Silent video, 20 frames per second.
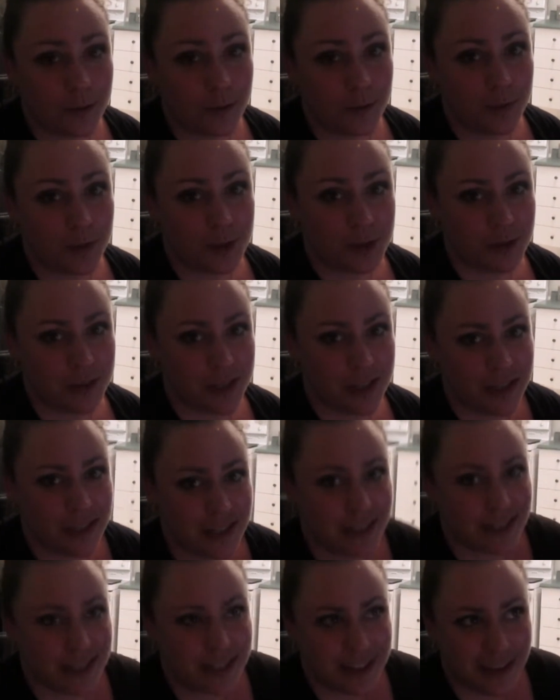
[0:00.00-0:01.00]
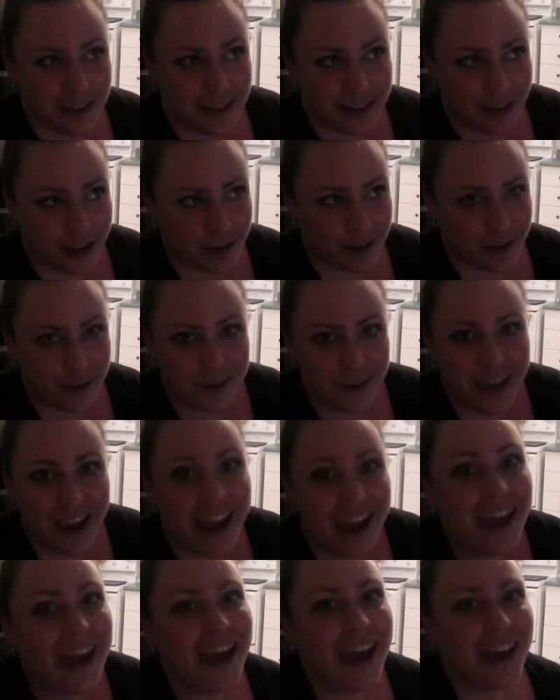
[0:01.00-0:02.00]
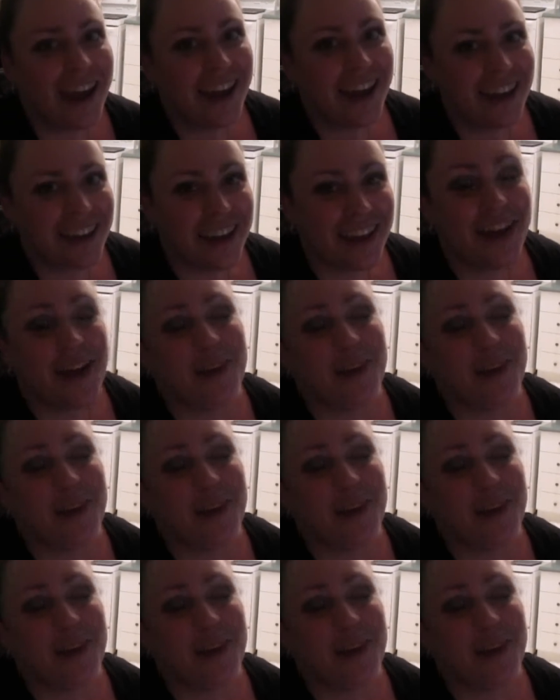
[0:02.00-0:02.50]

which means it's tattoo day. Like,